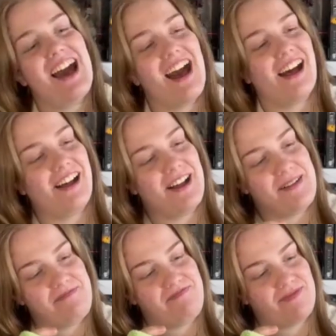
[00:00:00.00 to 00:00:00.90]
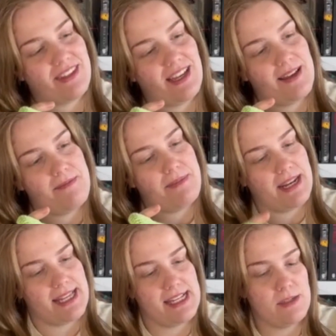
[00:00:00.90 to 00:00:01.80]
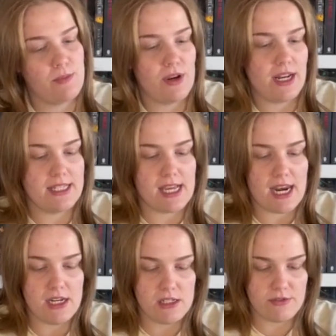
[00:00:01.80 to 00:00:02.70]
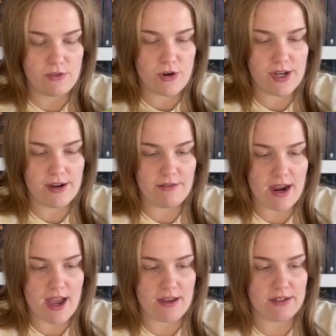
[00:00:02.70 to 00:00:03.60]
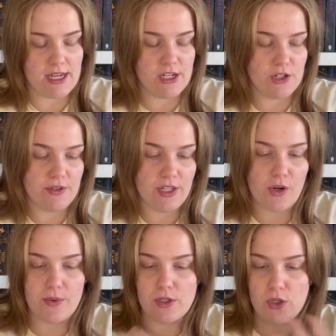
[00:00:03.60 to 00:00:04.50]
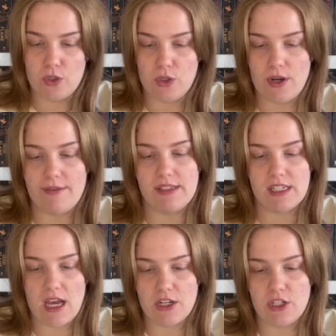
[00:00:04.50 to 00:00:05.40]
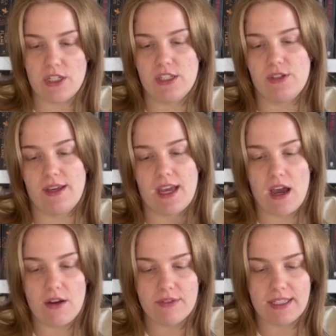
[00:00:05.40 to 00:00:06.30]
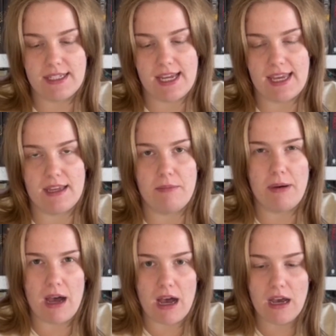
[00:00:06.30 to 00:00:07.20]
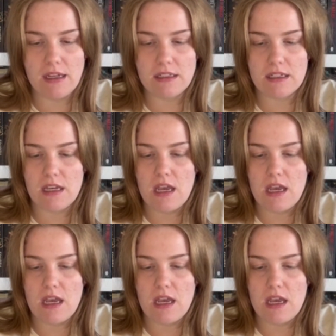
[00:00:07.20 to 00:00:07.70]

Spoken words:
But at this point, it's kind of just floating around. I don't really know what to do. I've starched it, so I can't really take it apart.